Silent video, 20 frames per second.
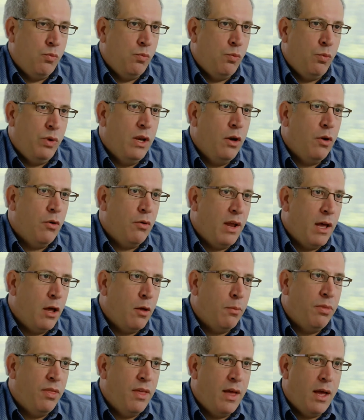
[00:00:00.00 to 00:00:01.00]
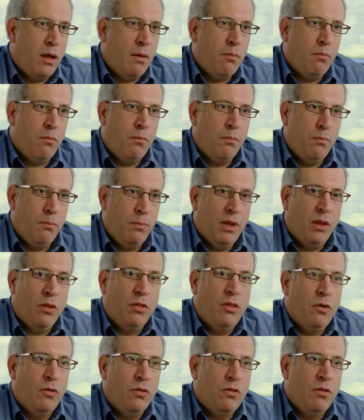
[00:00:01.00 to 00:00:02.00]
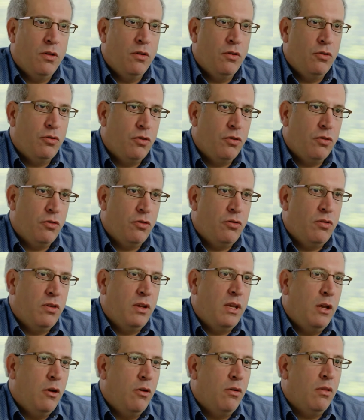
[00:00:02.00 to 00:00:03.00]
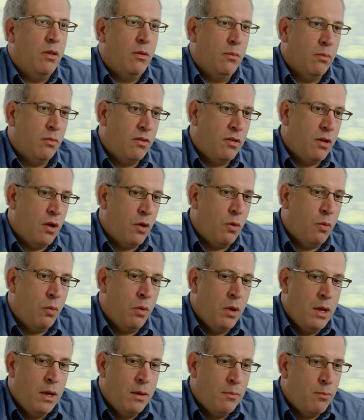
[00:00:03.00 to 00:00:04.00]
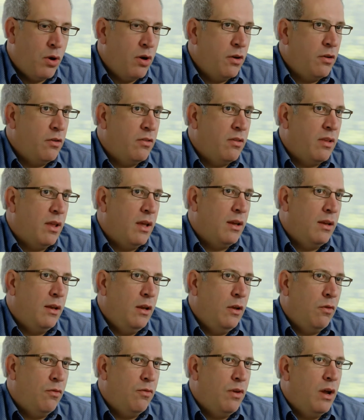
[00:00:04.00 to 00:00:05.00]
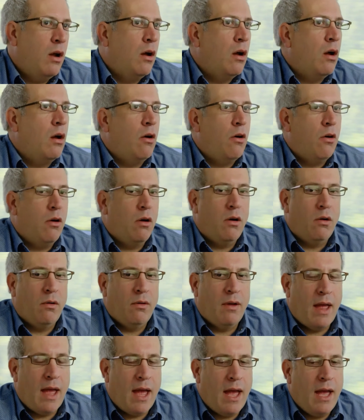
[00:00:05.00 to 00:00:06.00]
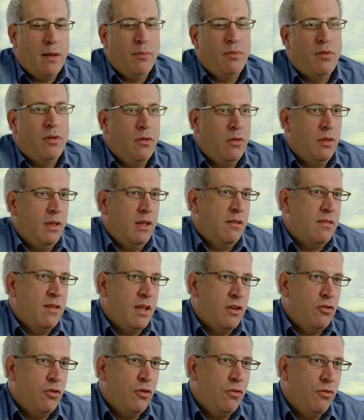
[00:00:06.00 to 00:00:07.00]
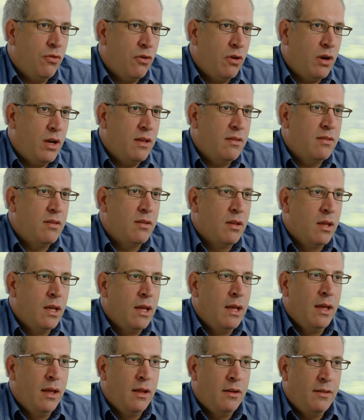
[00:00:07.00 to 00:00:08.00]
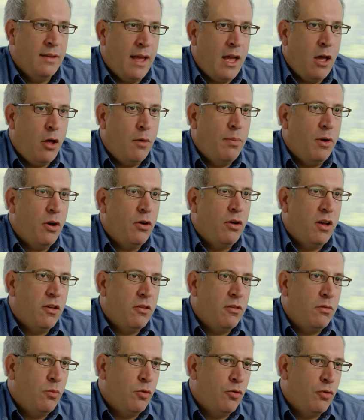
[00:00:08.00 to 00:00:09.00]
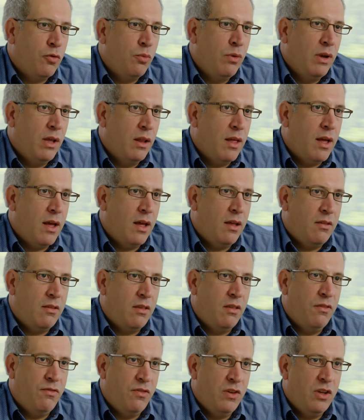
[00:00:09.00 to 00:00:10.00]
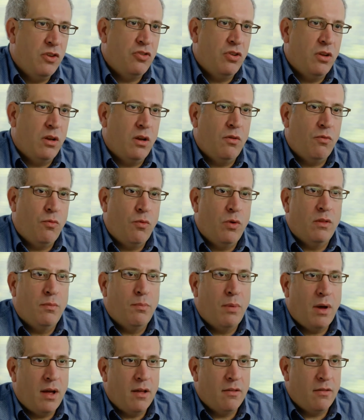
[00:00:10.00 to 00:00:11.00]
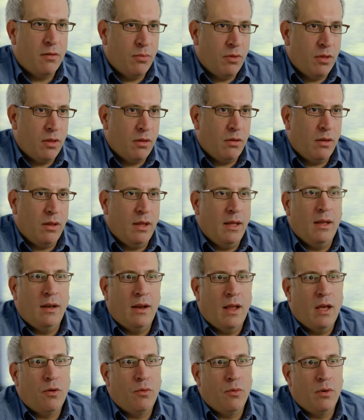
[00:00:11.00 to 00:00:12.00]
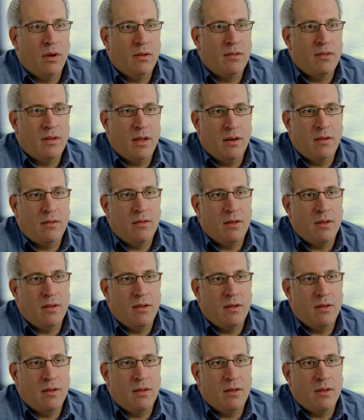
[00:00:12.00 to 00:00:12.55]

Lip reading: we don't help them build those solutions or secure them. So partners like Neovera are absolutely essential for us to help our customers realize the vision of what's possible in Equinix data